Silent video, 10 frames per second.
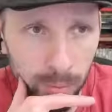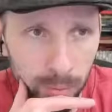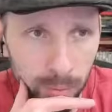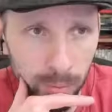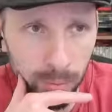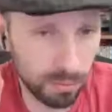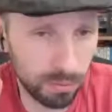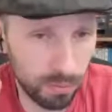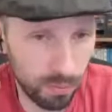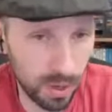they would have
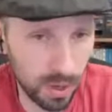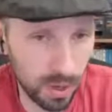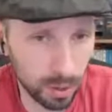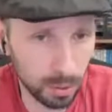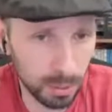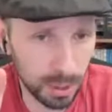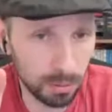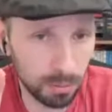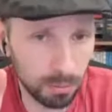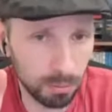fared a little
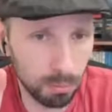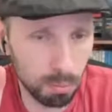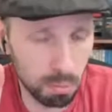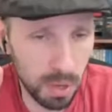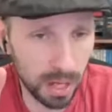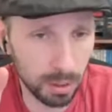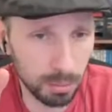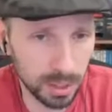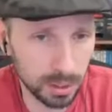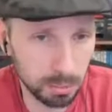bit better
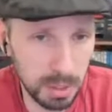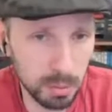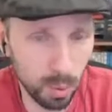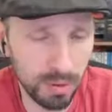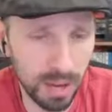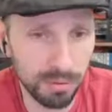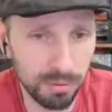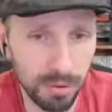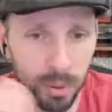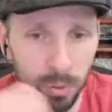because people would have
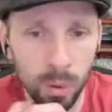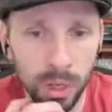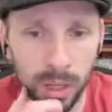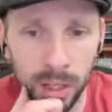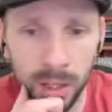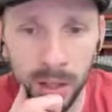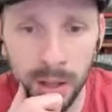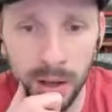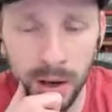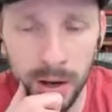had fair warning.
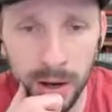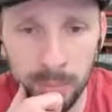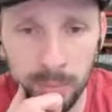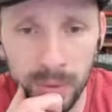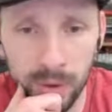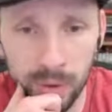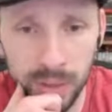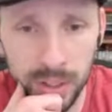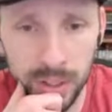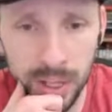I don't
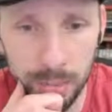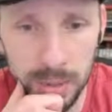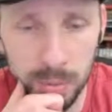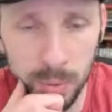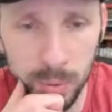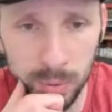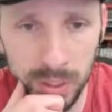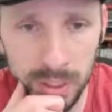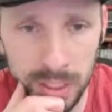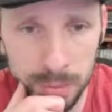think a lot of people were
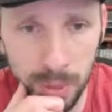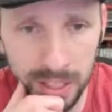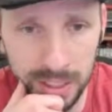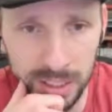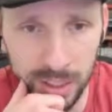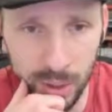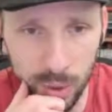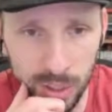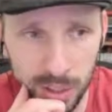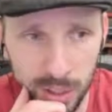really expecting to
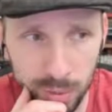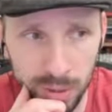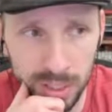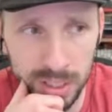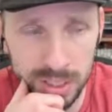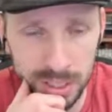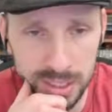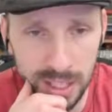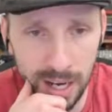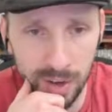go to E3,
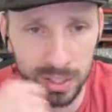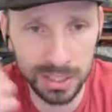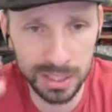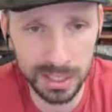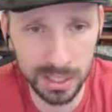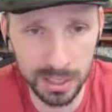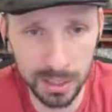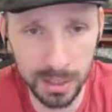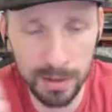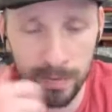sit down, and
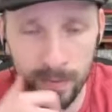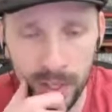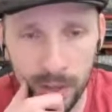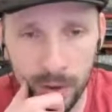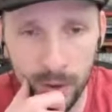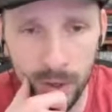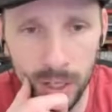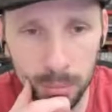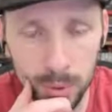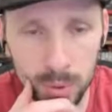see,
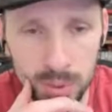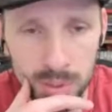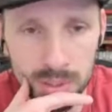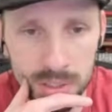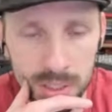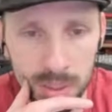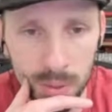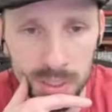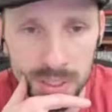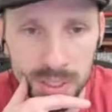an abuse
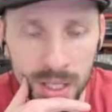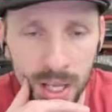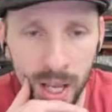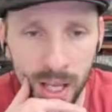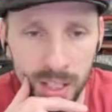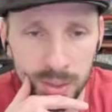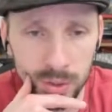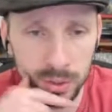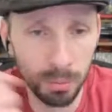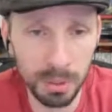sequence. And so
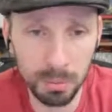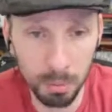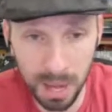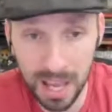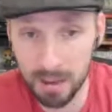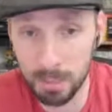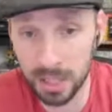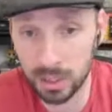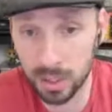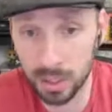some people may have
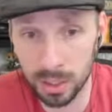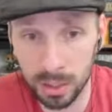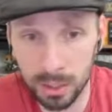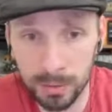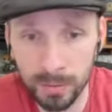been triggered,